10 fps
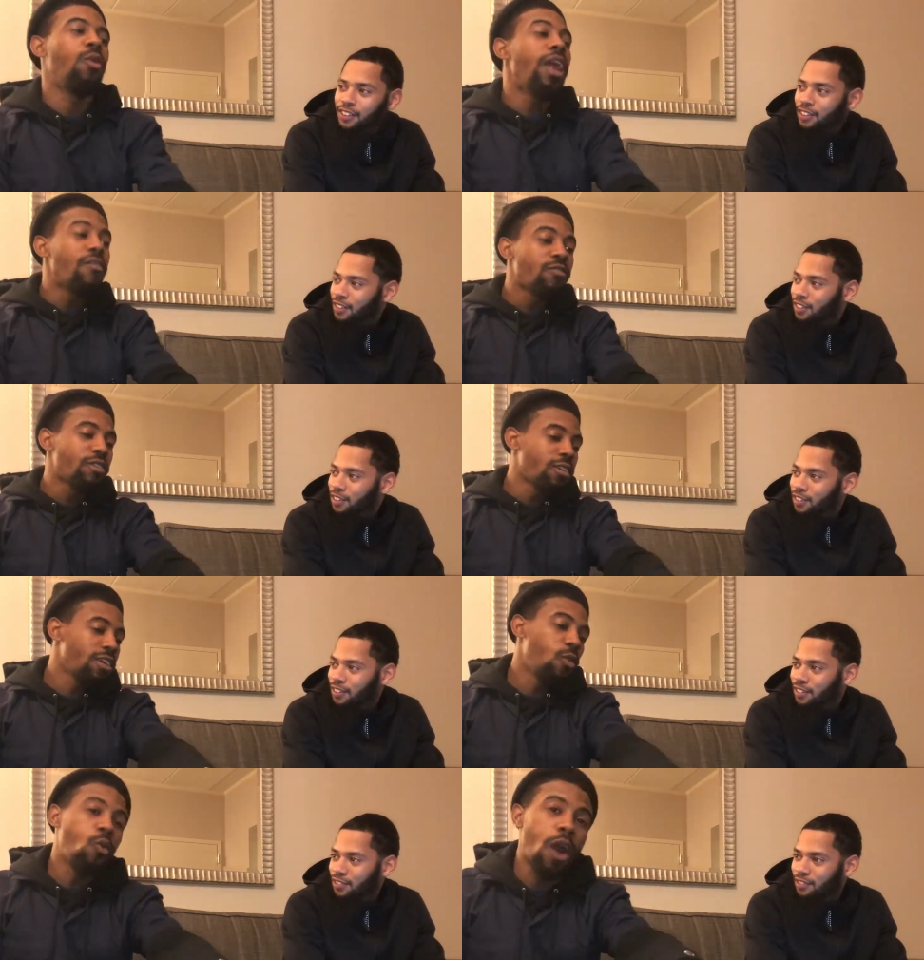Speaker 1: whenever
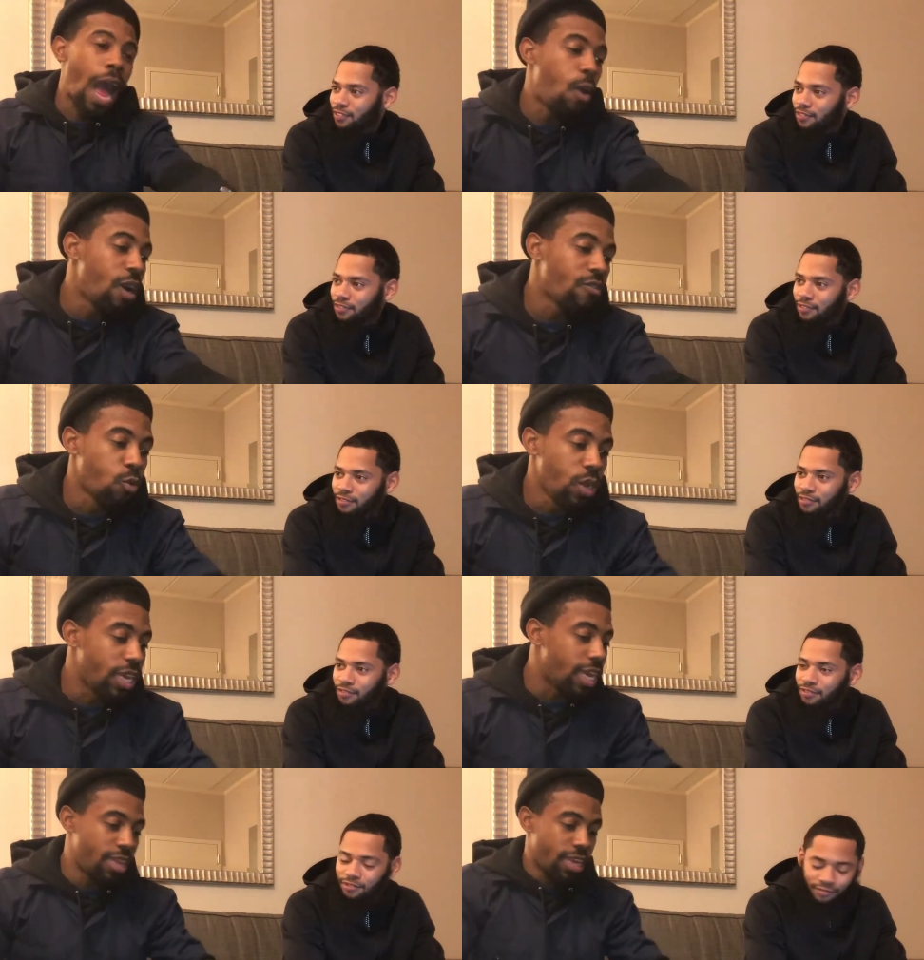or however we
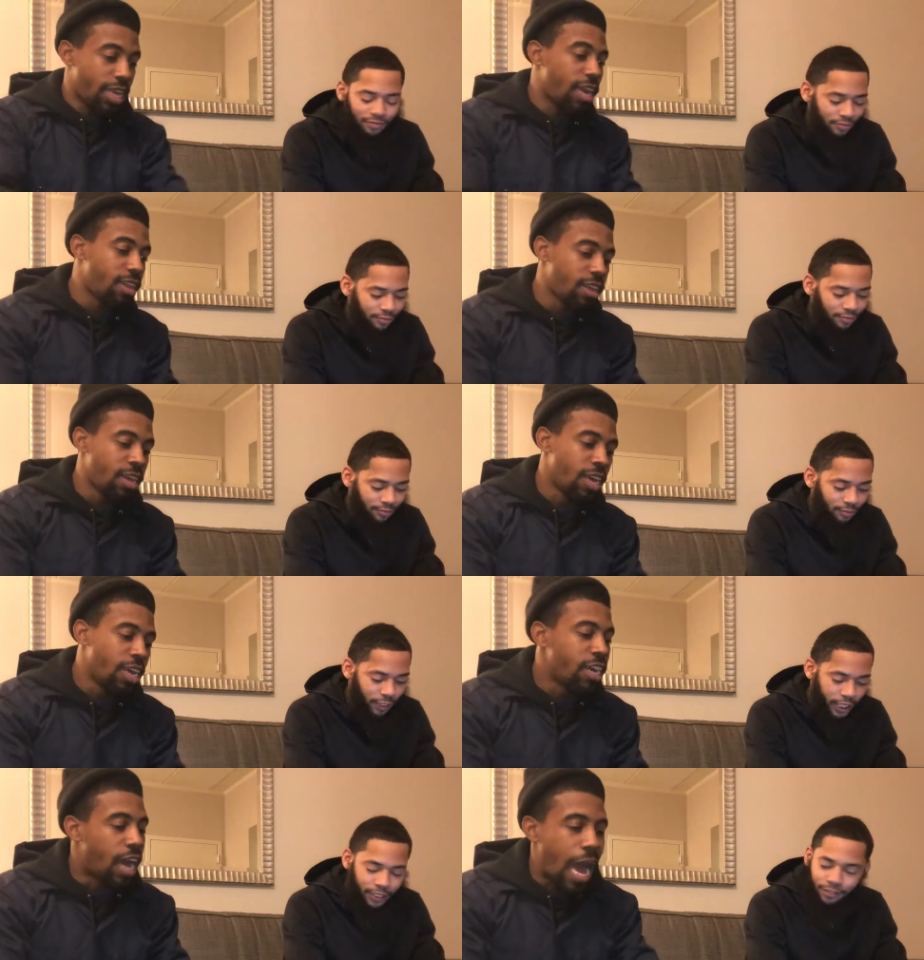get together.
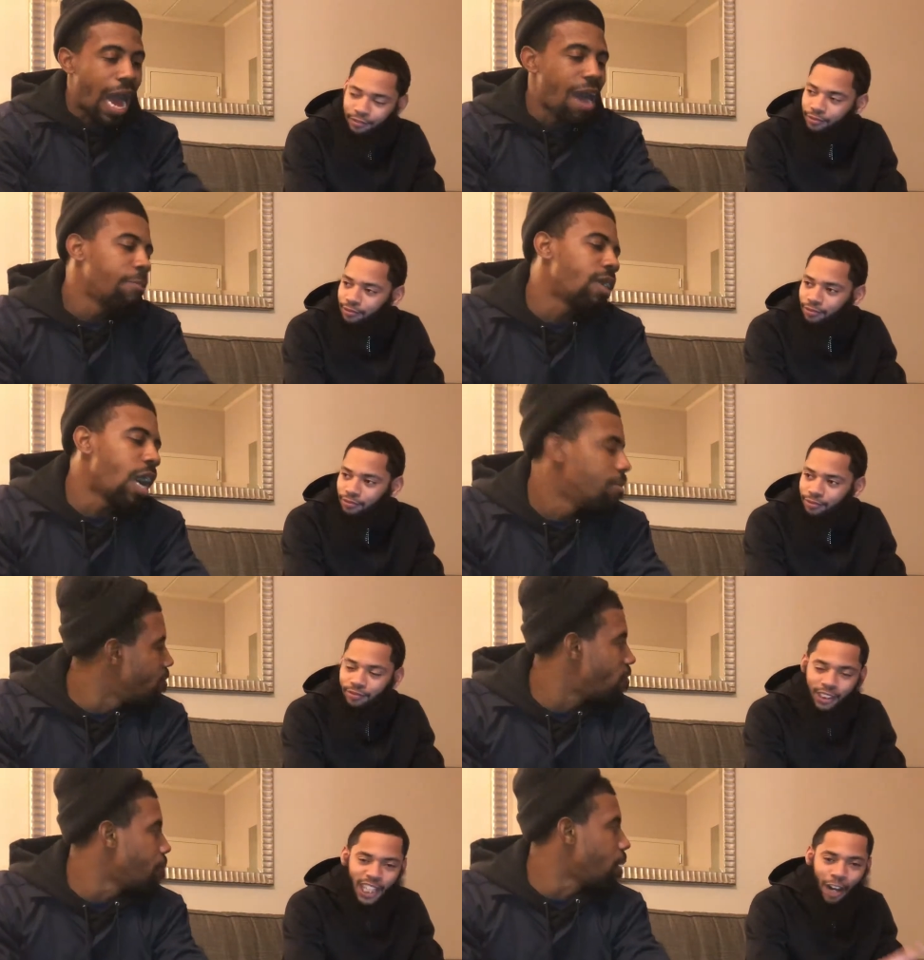Right. I'm coming
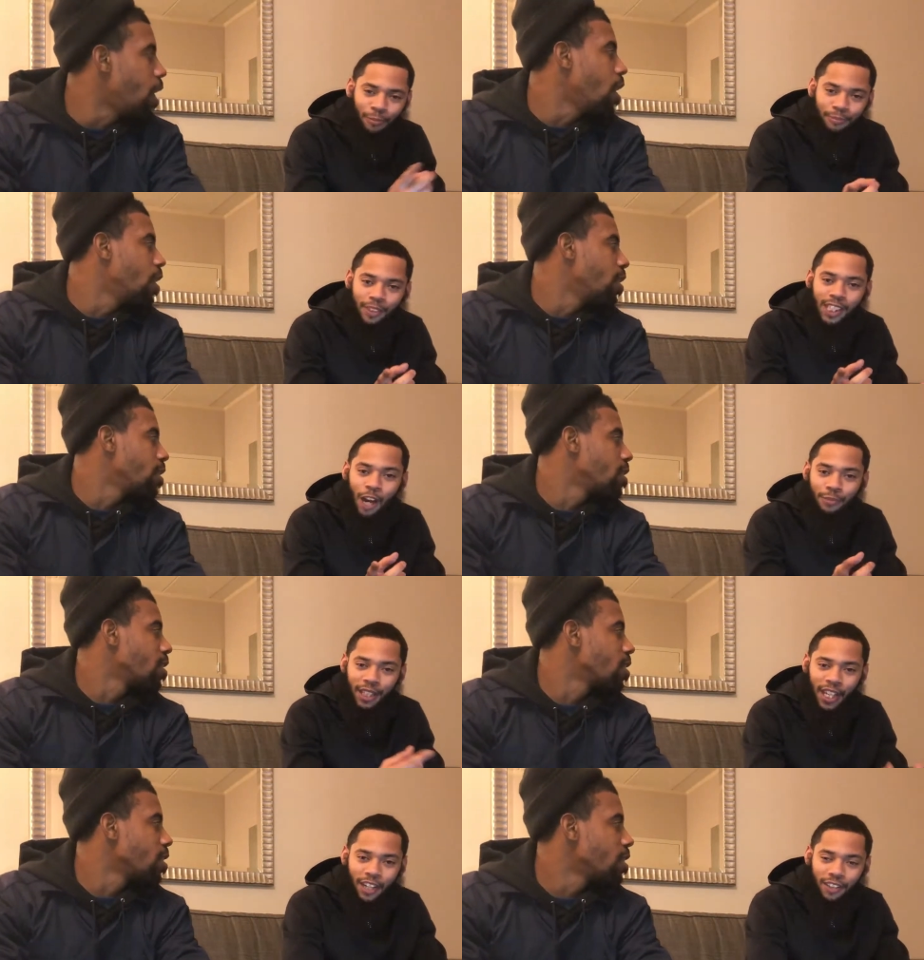for shout, blood.
Speaker 2: Shout
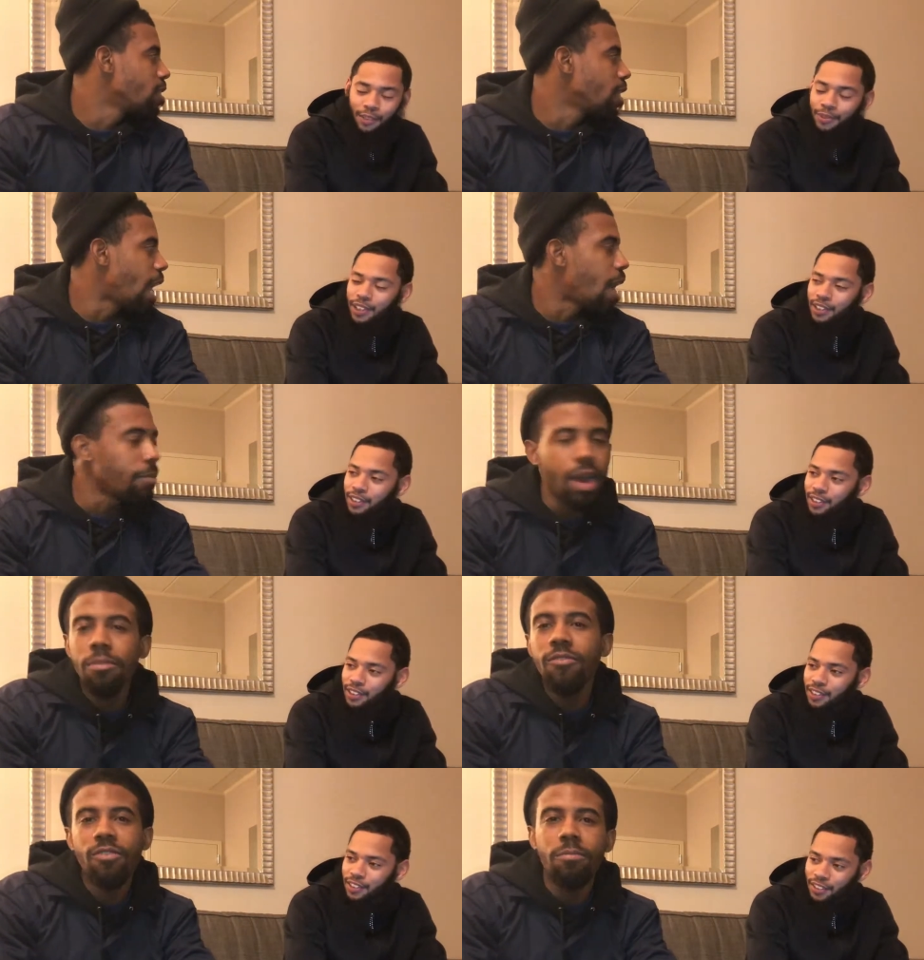Meek out, yeah, man. I'm
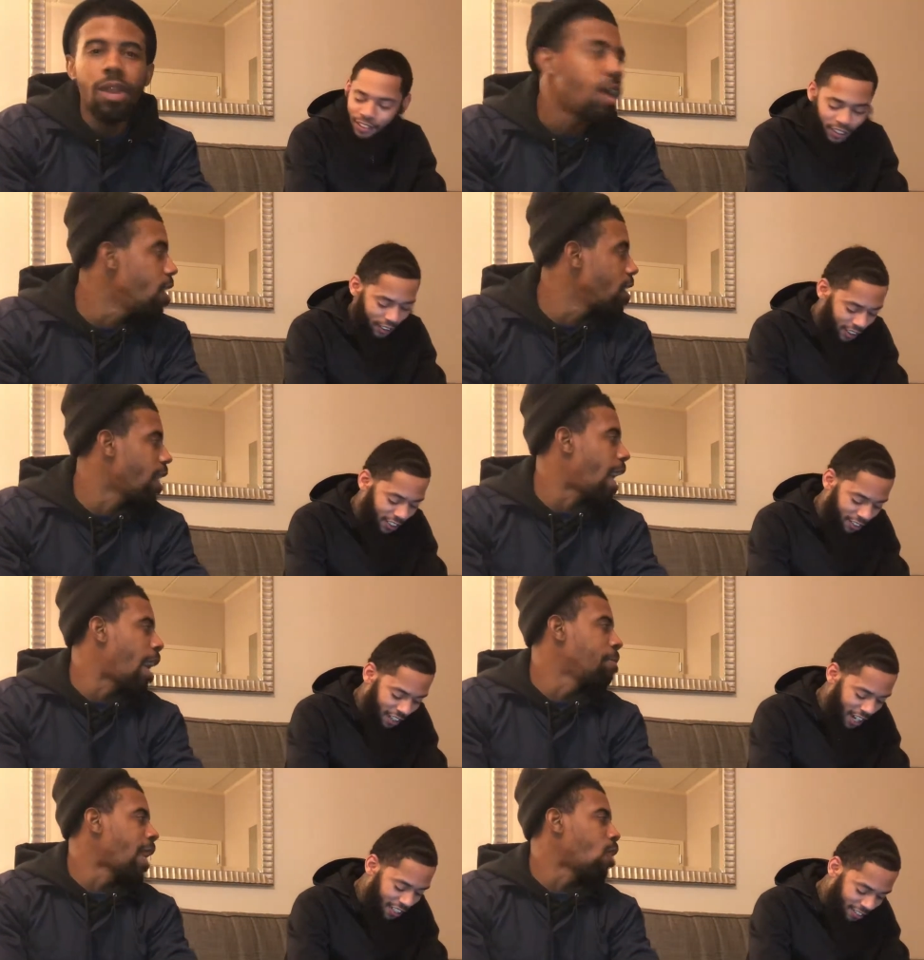
Speaker 1: coming for blood. Like right,
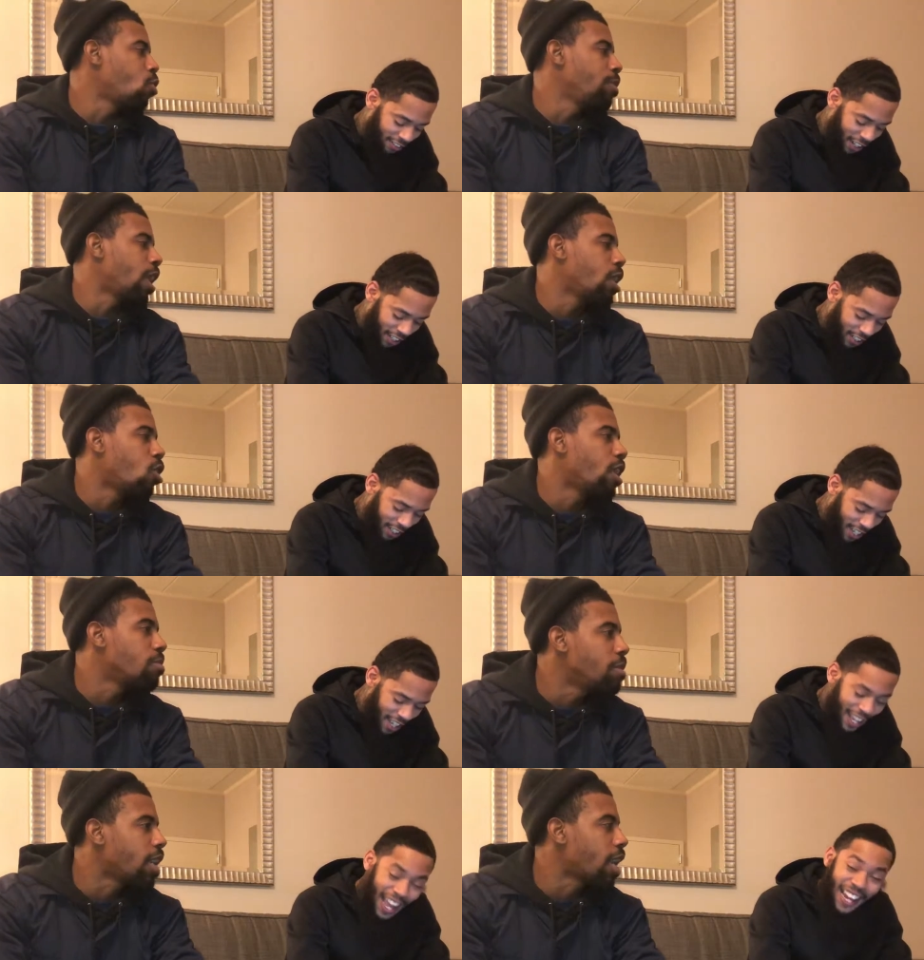I'm not gonna right. be like, no, that's
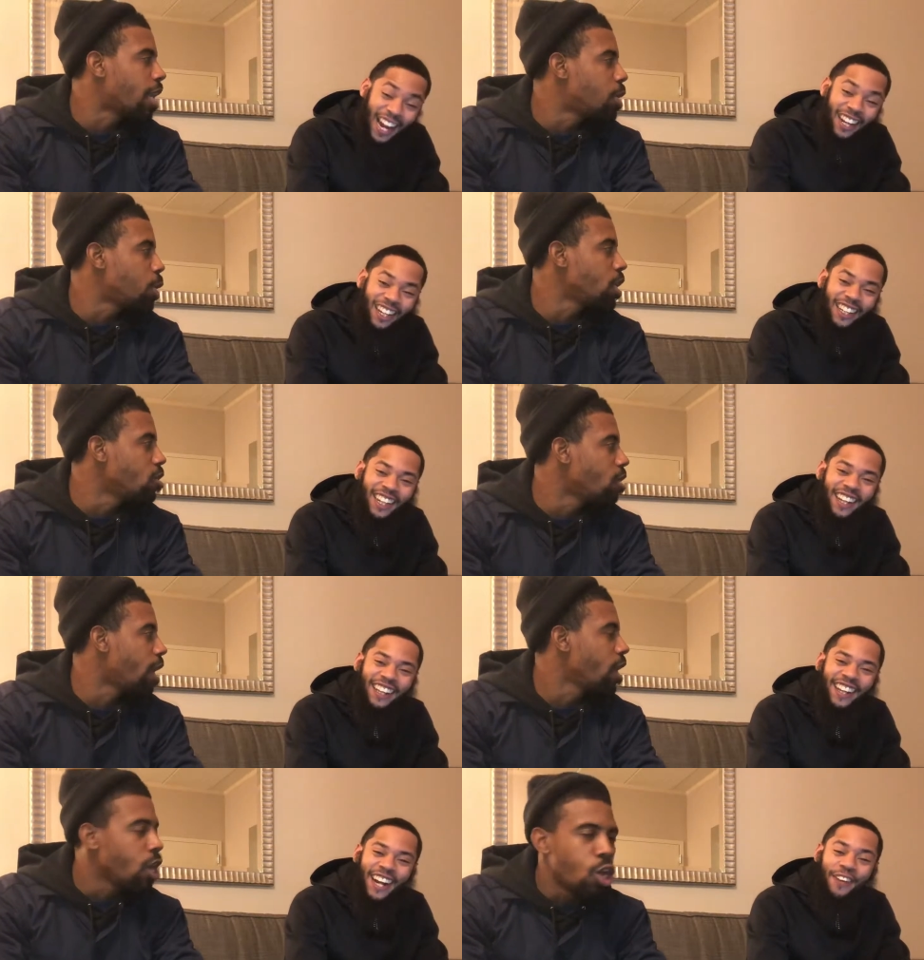Meek. I gotta chill. Like,
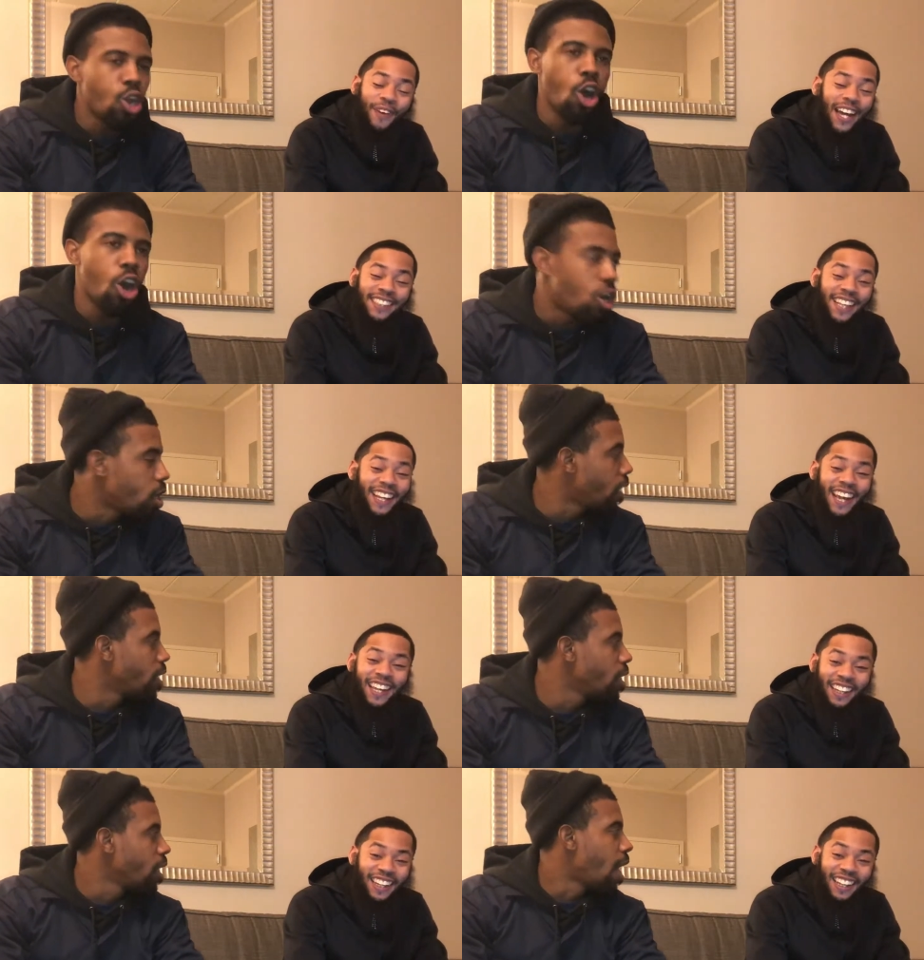and everybody oh, say
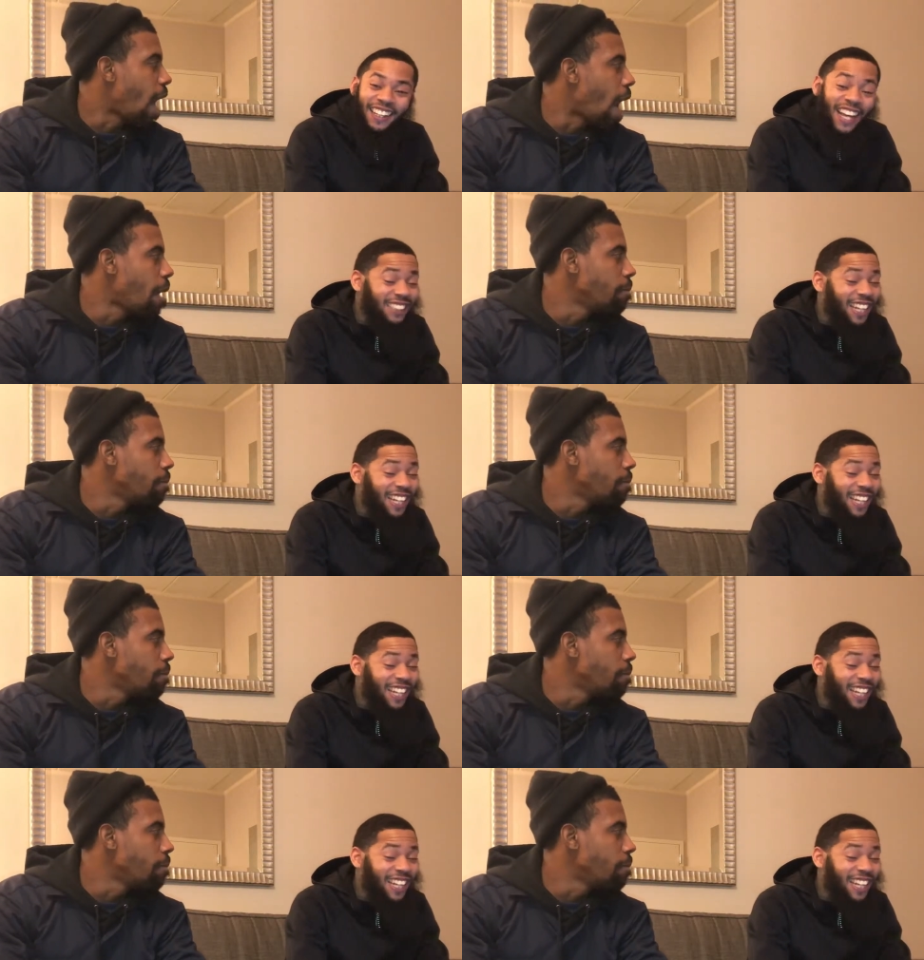that.
Speaker 2: That's